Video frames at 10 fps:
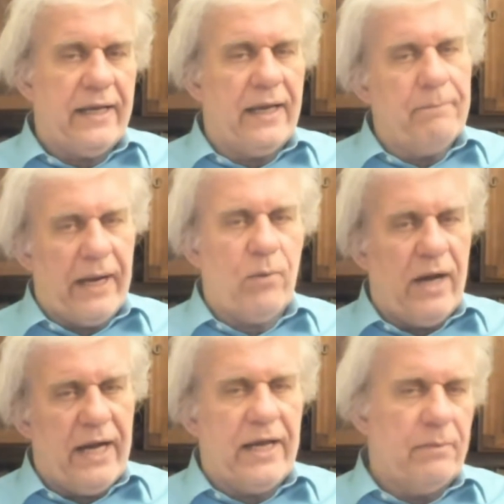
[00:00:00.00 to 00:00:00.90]
and by
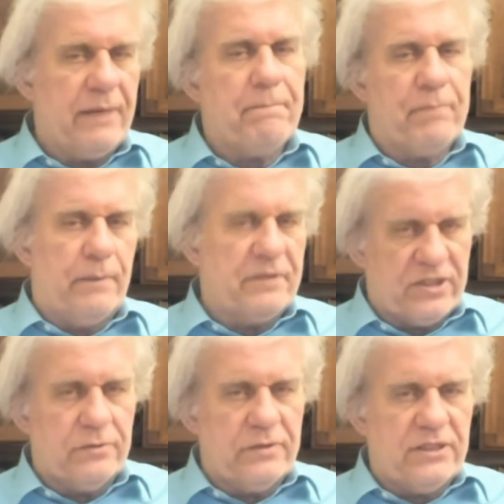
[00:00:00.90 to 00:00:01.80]
why I don't mean purpose
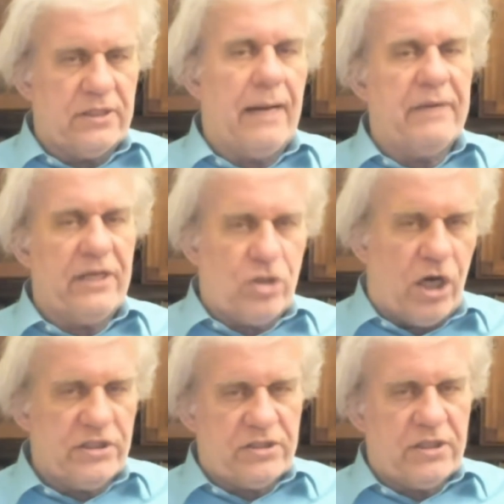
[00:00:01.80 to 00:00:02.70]
and reason, I mean
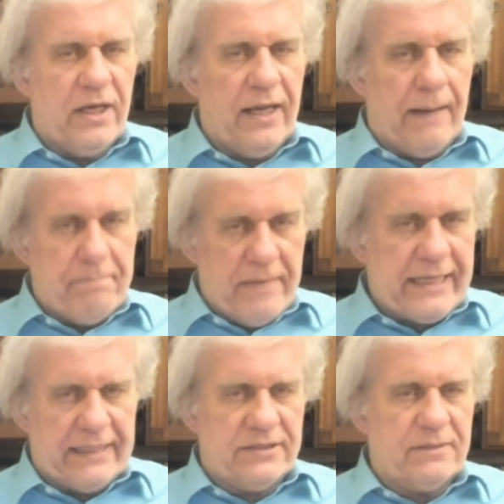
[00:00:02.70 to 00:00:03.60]
cause and
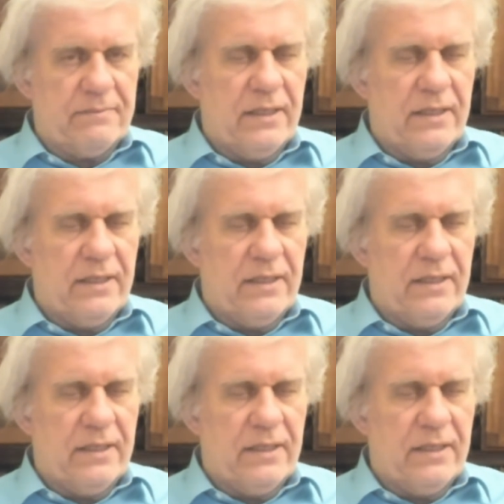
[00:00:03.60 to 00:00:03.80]
mechanism.